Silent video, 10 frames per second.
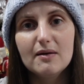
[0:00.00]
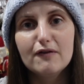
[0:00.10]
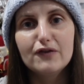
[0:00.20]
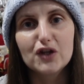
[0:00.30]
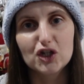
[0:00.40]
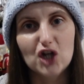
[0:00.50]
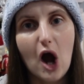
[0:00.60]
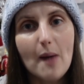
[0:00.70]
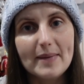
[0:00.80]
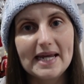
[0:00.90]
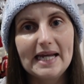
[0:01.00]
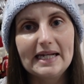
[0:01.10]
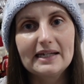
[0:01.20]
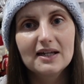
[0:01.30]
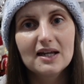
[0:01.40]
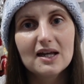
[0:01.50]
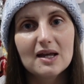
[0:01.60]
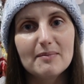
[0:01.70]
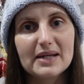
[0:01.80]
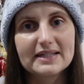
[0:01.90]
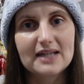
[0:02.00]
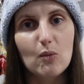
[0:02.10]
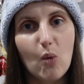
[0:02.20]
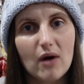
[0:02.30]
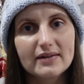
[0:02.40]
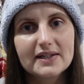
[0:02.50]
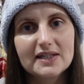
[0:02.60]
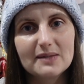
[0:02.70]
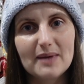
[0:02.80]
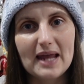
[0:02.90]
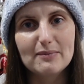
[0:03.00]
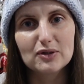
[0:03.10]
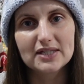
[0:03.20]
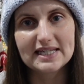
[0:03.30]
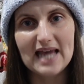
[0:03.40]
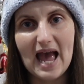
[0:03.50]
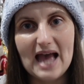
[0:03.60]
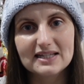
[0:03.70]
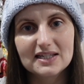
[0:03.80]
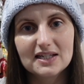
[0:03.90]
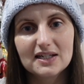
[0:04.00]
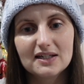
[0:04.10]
for the shopping because I wanted to be able to get